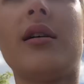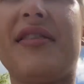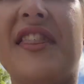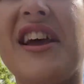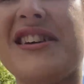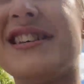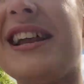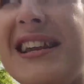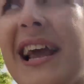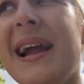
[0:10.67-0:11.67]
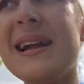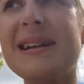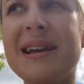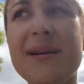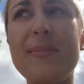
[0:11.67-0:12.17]
There's a
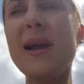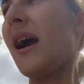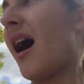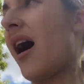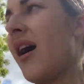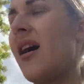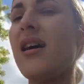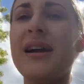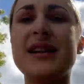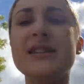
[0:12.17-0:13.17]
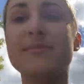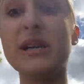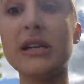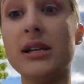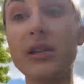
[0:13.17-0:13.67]
lady behind
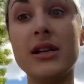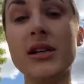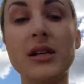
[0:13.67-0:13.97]
me,